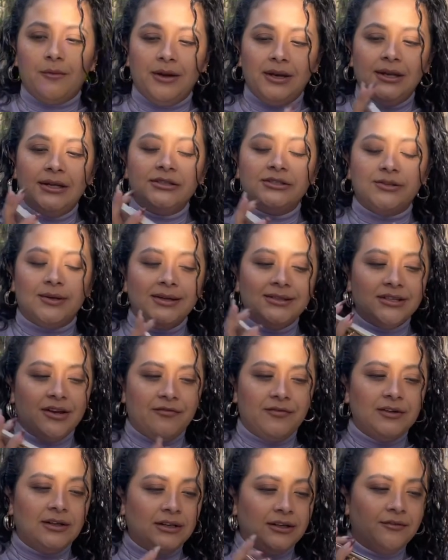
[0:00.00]
readings. So I
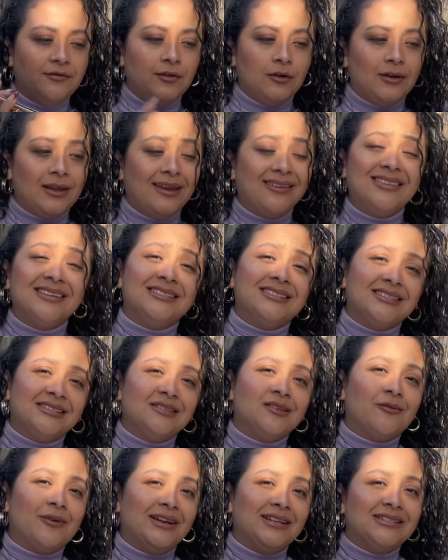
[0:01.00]
definitely feel like this is
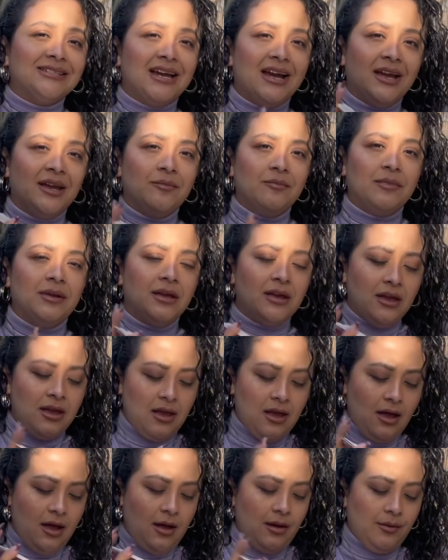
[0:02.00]
the right time
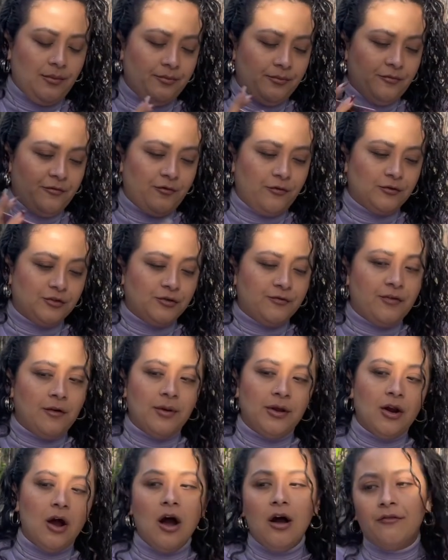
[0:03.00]
for
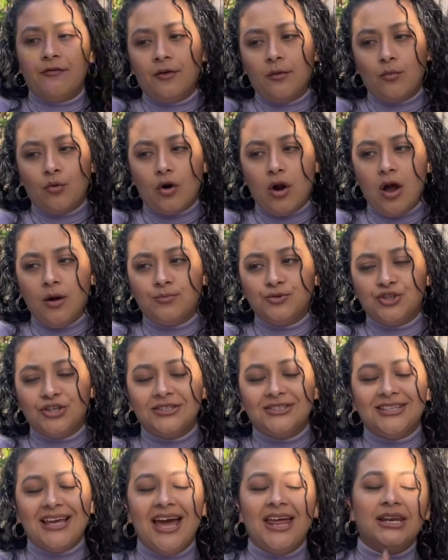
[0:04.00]
me to offer more
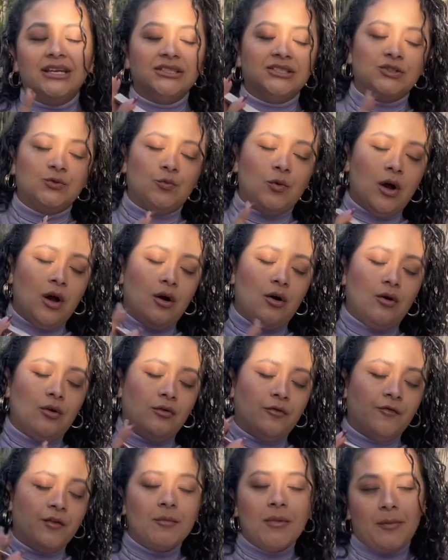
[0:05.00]
options and as
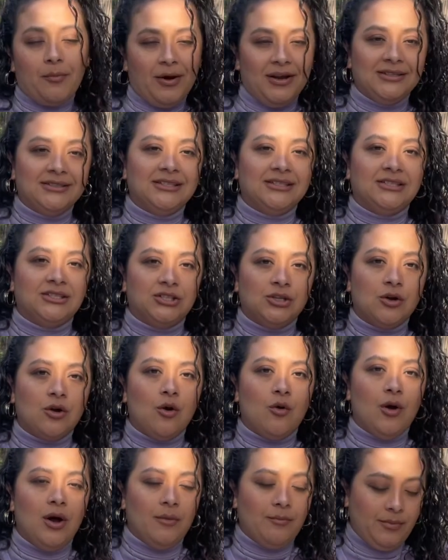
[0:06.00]
well for my prices to
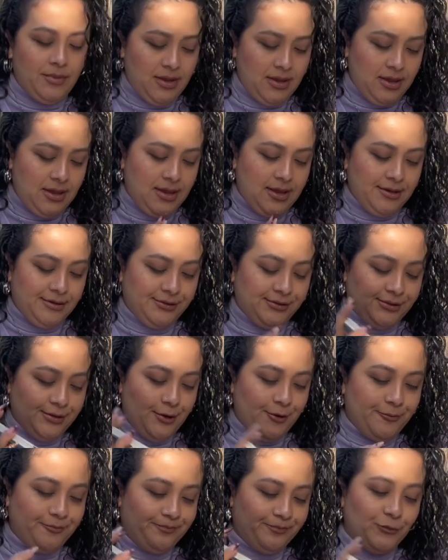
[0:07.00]
go up.
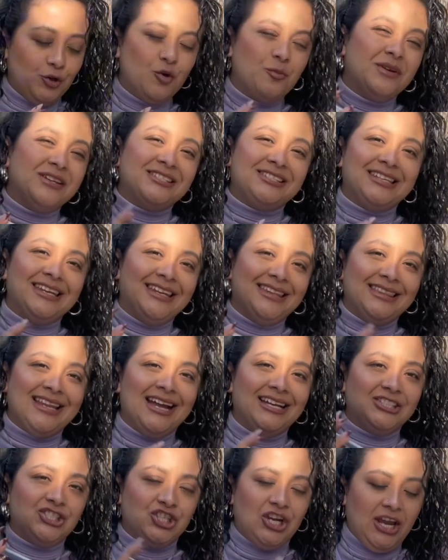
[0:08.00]
So you'll be seeing
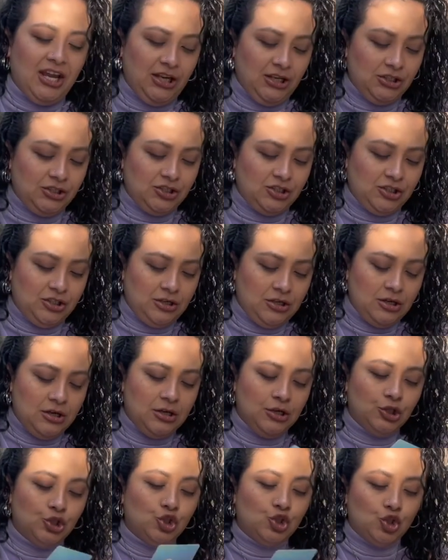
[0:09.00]
that change
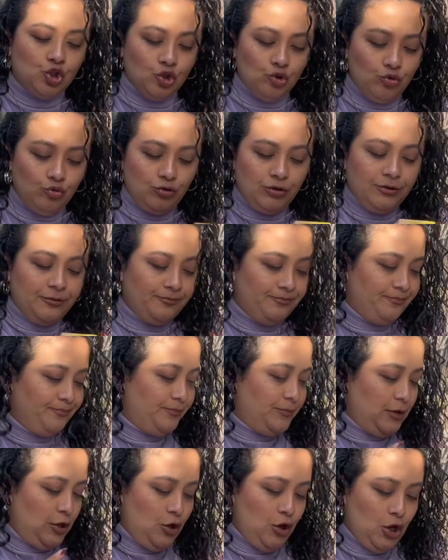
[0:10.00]
soon.
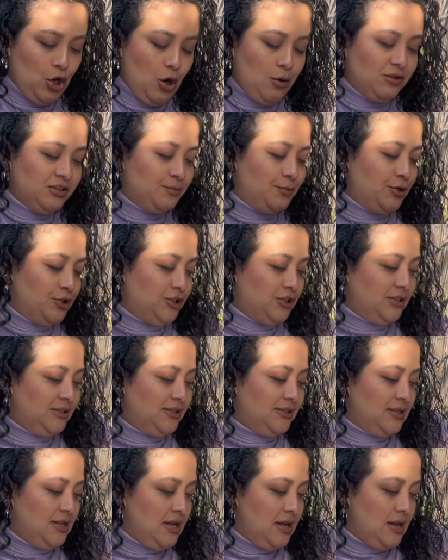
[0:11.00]
You can always
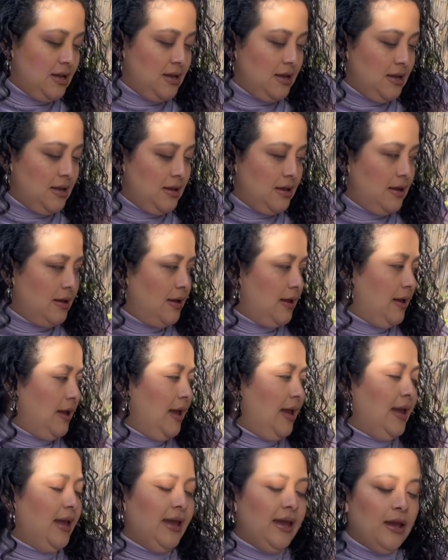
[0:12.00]
purchase
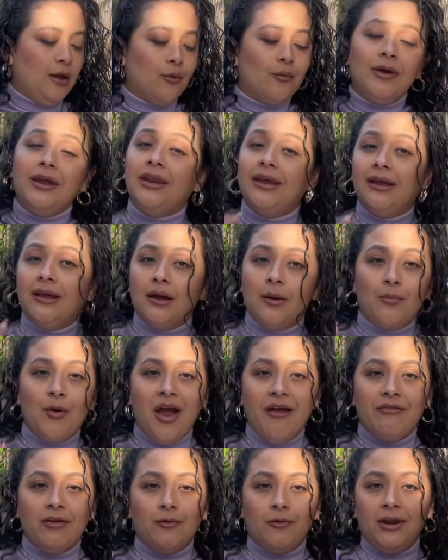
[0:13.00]
a reading, a
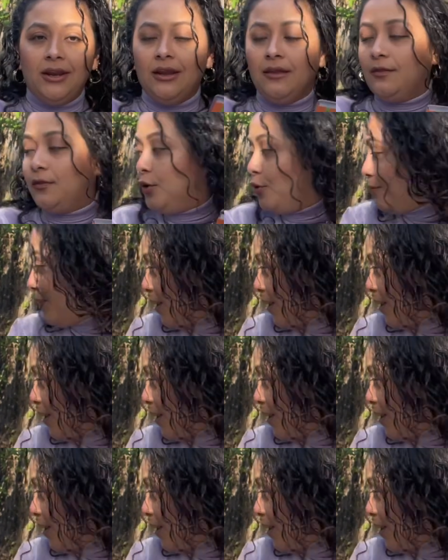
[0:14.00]
private reading through